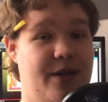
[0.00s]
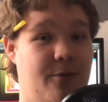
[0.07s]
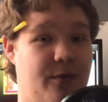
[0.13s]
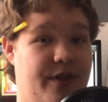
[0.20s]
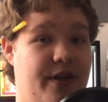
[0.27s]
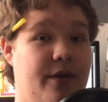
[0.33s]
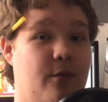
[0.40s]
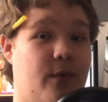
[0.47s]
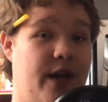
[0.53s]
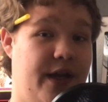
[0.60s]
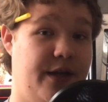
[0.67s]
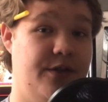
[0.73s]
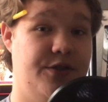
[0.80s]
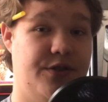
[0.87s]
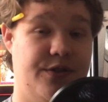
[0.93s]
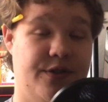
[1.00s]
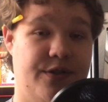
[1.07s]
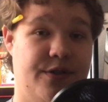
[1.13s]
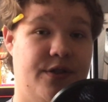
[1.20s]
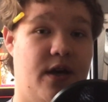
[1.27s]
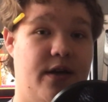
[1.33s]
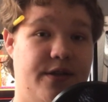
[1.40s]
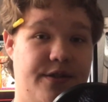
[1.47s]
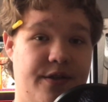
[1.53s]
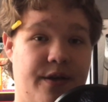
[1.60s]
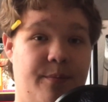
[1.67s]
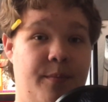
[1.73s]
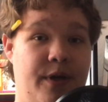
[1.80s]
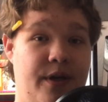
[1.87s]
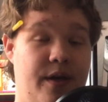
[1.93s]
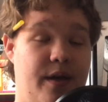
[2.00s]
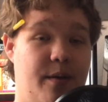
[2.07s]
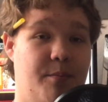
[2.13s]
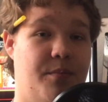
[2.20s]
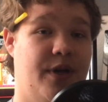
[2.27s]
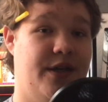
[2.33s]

to be within range to talk to them,